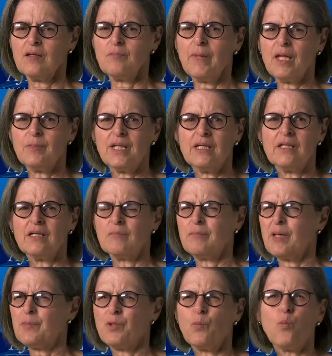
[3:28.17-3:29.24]

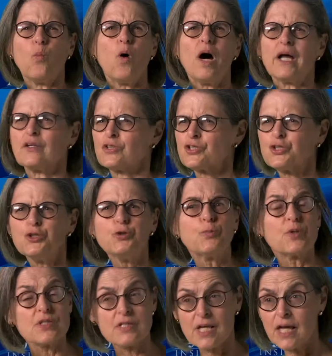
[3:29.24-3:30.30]
maybe 1 or
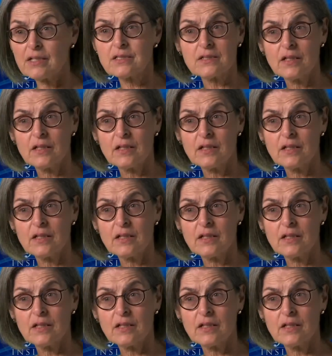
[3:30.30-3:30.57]
2%